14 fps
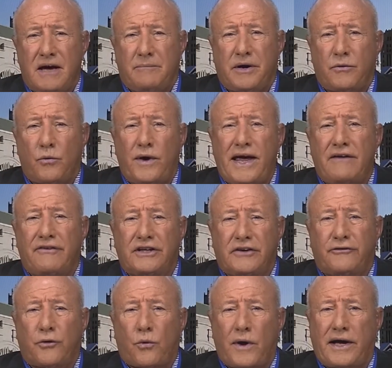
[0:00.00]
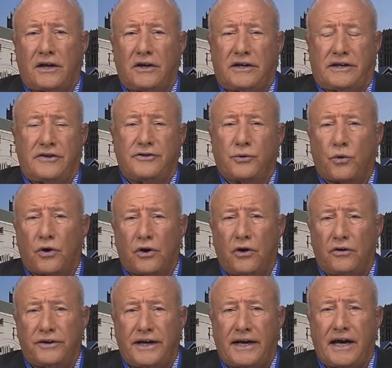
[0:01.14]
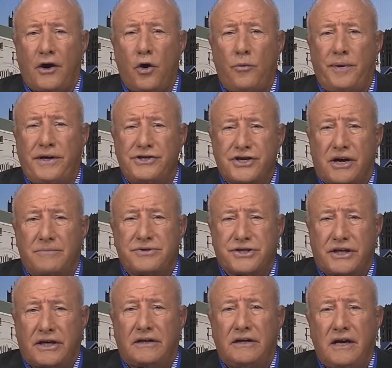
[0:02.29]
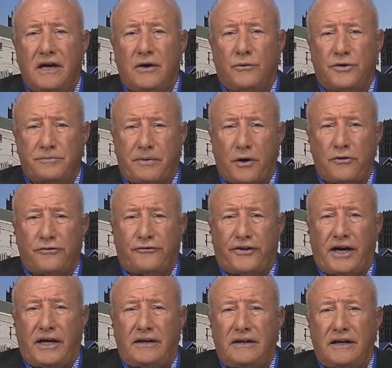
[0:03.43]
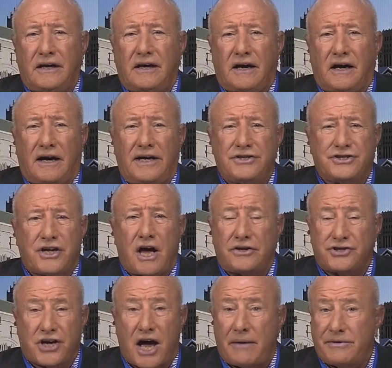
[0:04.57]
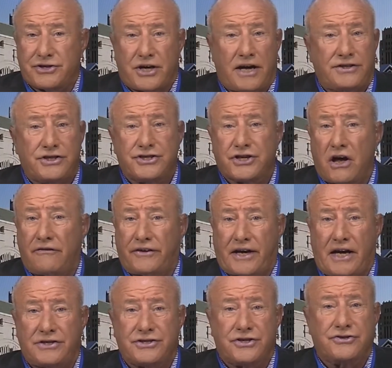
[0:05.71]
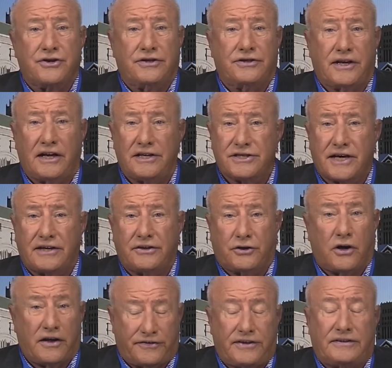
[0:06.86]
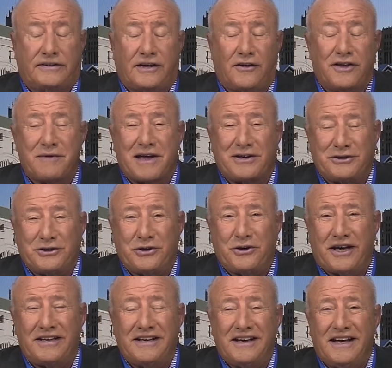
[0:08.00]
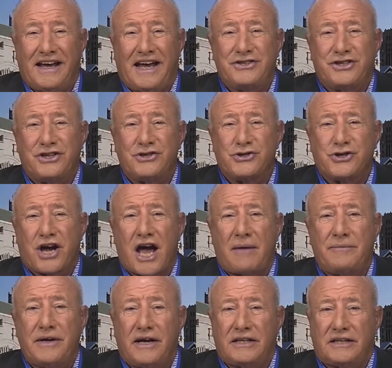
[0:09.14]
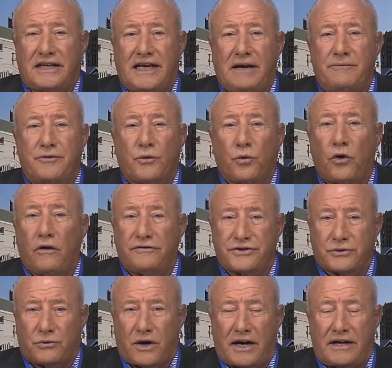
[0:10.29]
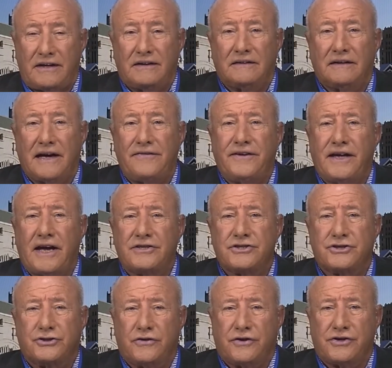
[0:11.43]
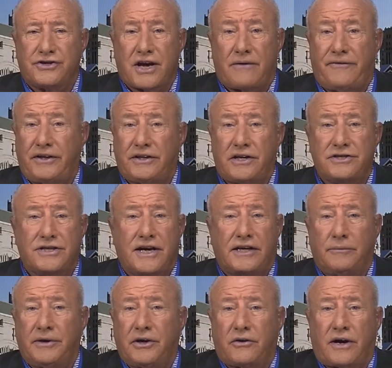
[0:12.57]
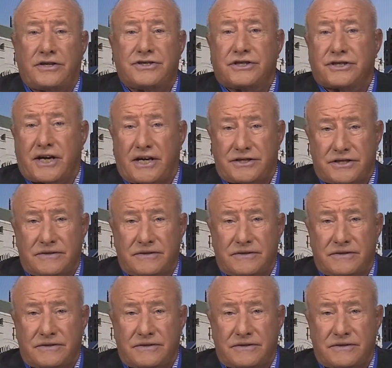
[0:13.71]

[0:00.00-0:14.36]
But we have a different way of looking at the world. And I hope he jumps in with both feet. His job is not to solve cases or tell them how to do it. It's his job to keep the wolves away. Let the agents do their job. If he does that, he'll be a great success.